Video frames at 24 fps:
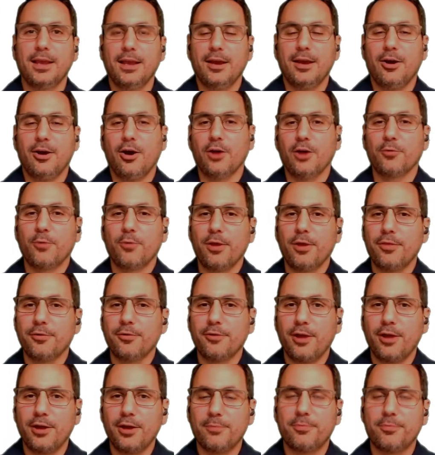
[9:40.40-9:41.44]
on whether or
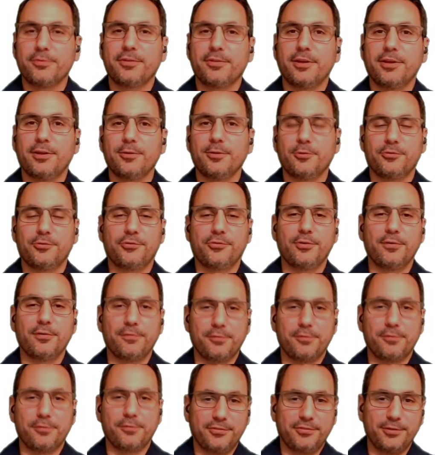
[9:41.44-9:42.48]
not a particular
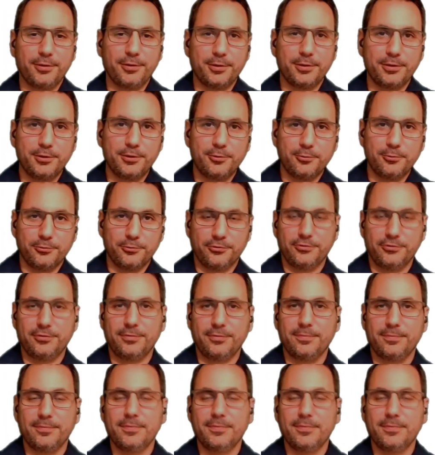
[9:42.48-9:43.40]
server is still in use.